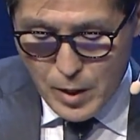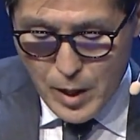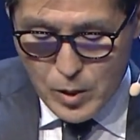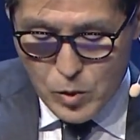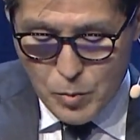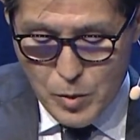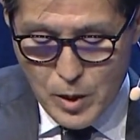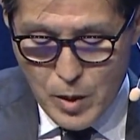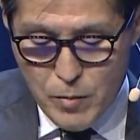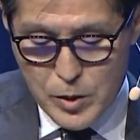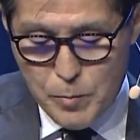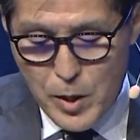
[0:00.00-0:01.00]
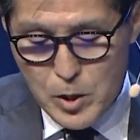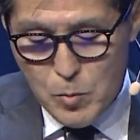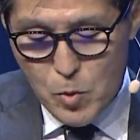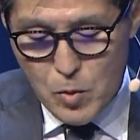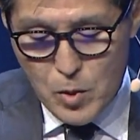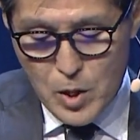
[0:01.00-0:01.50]
and to be a
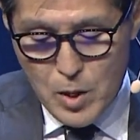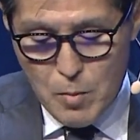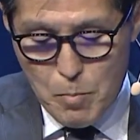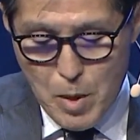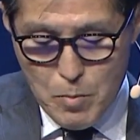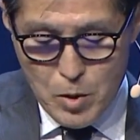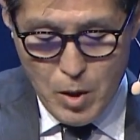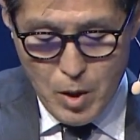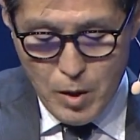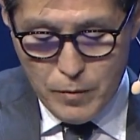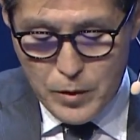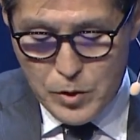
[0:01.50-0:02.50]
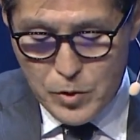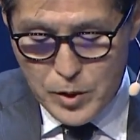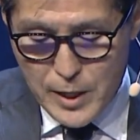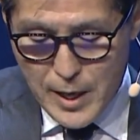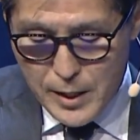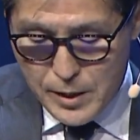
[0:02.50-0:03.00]
responsible member of the
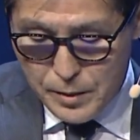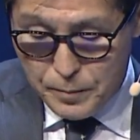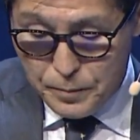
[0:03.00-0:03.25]
society.